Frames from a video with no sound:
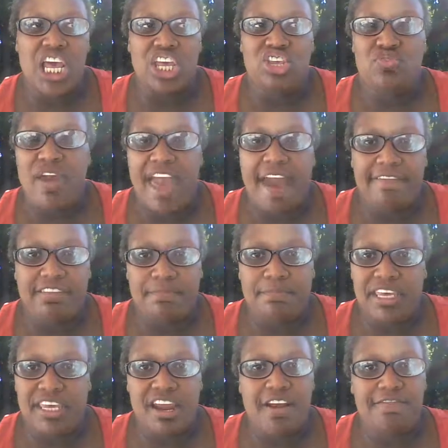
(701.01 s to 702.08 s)
you have to be
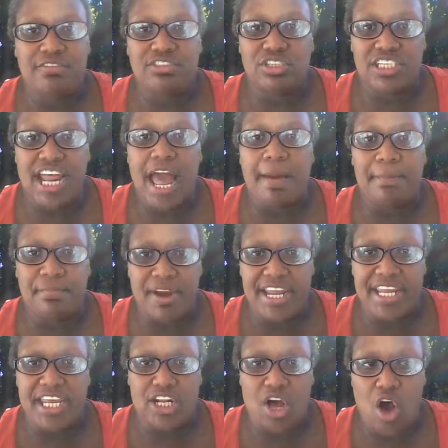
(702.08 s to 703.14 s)
careful to not break
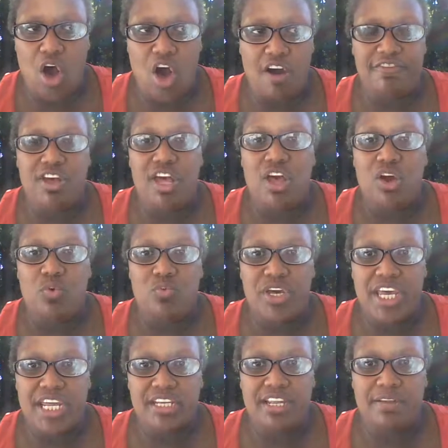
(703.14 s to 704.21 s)
it off
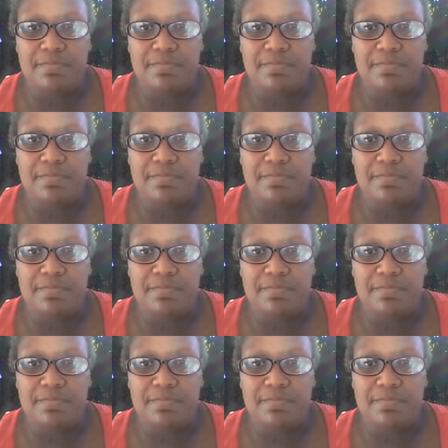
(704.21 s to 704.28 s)
with,